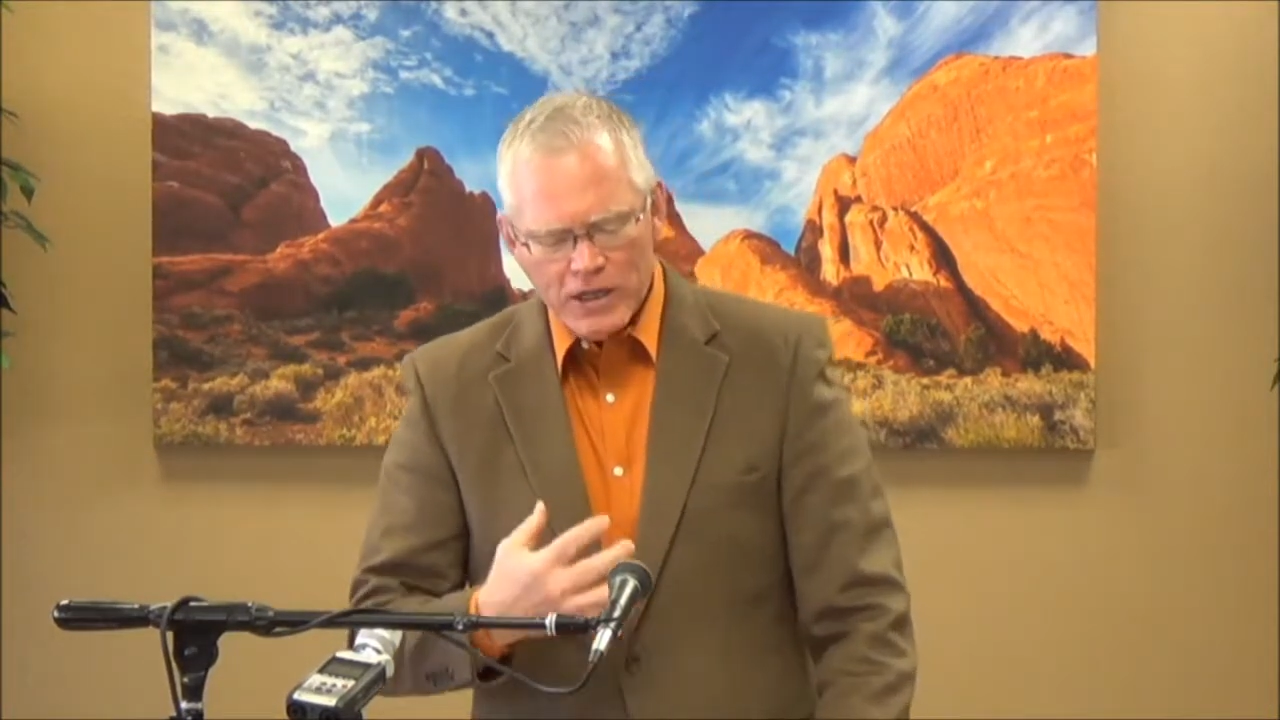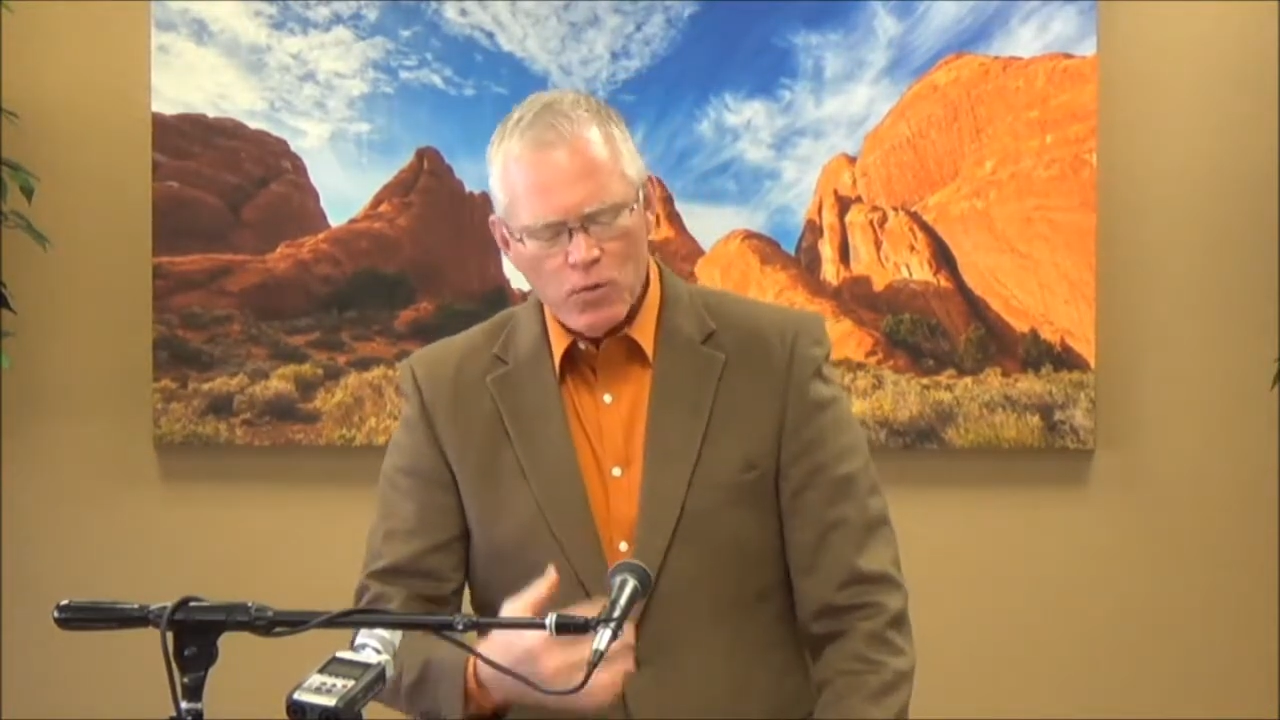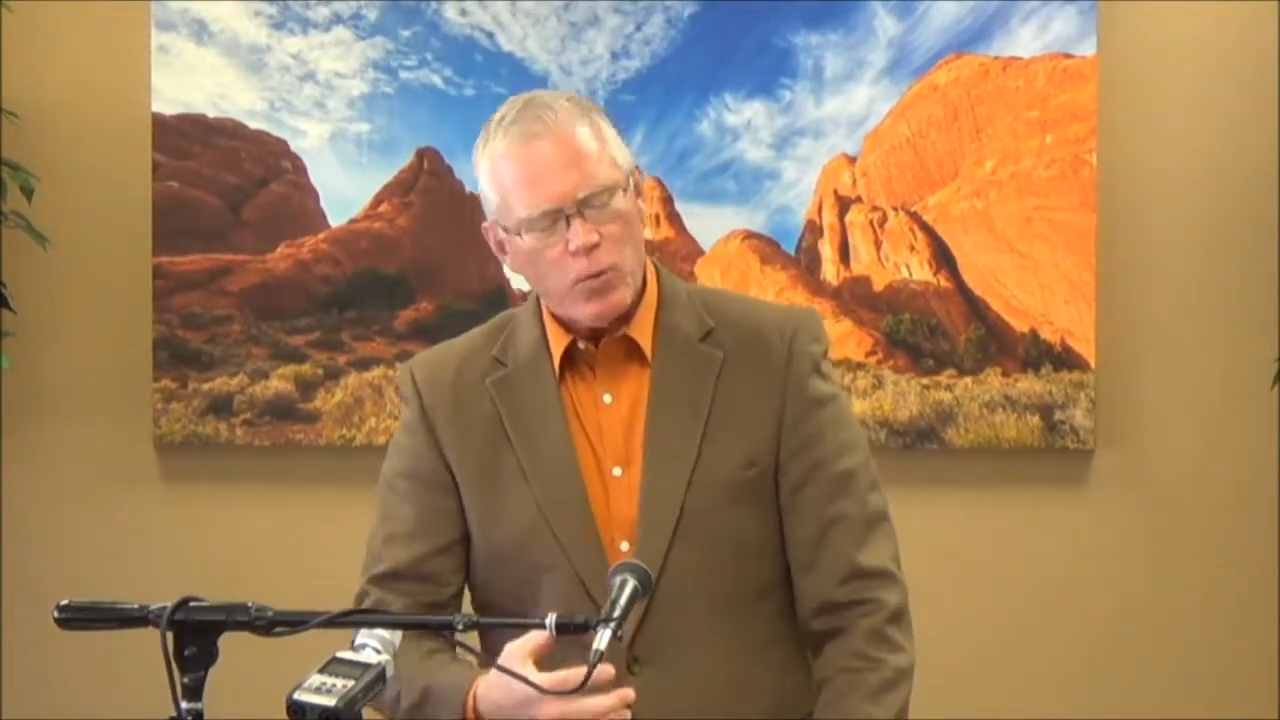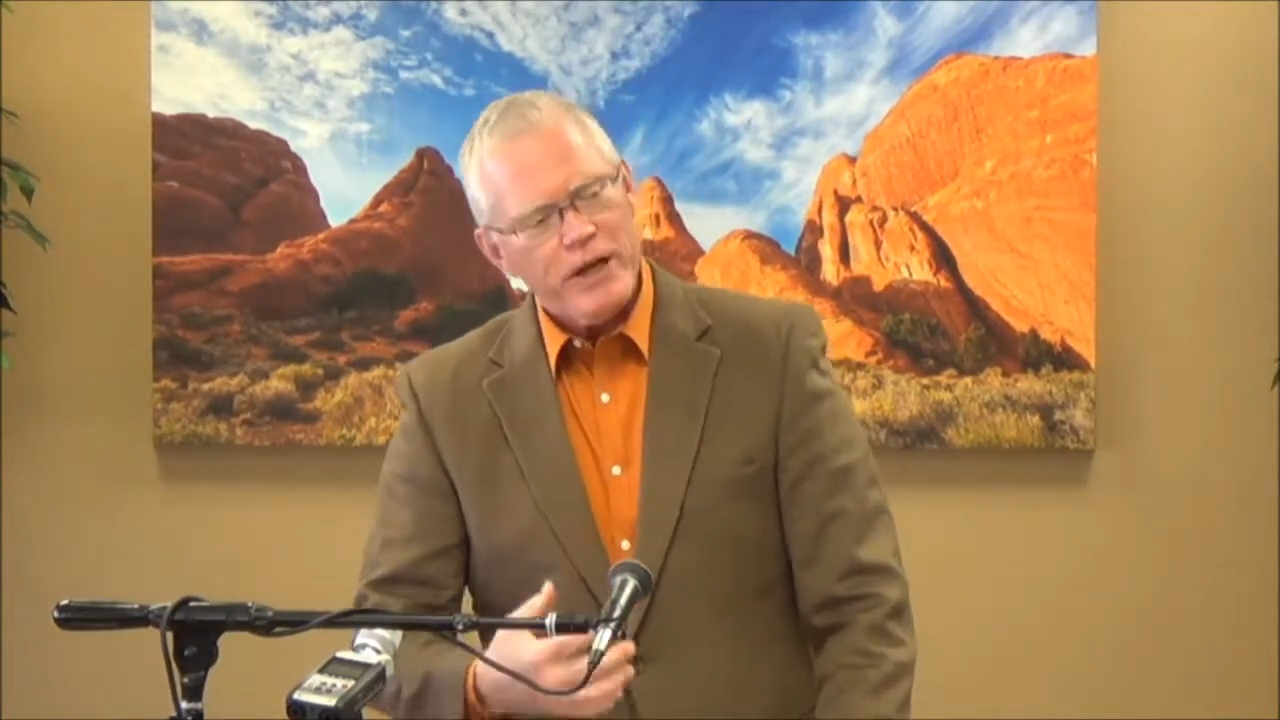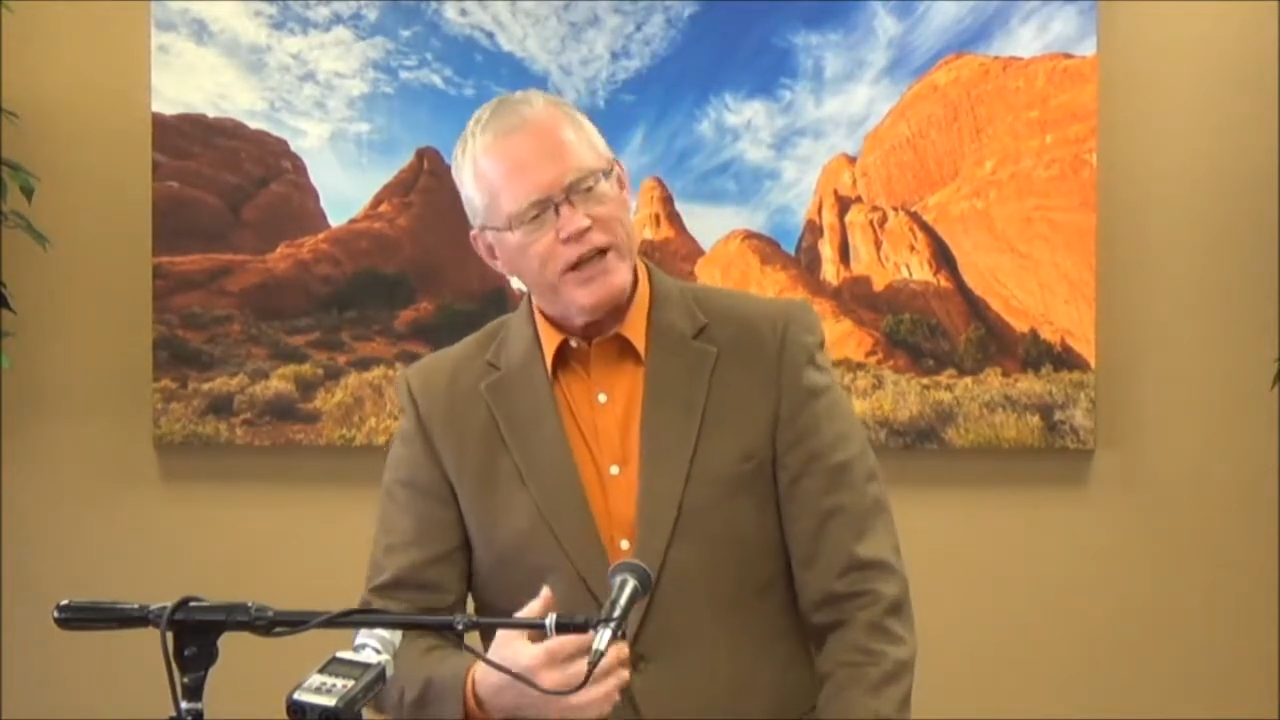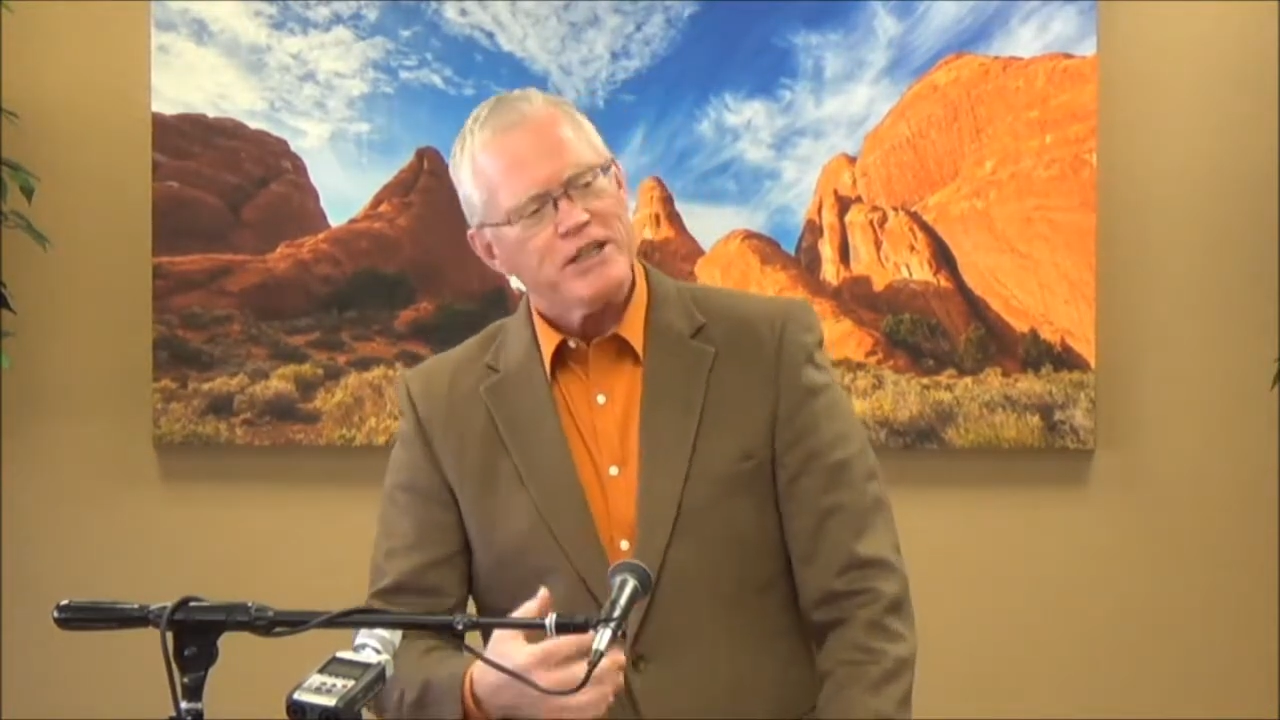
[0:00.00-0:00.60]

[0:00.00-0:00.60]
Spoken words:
do we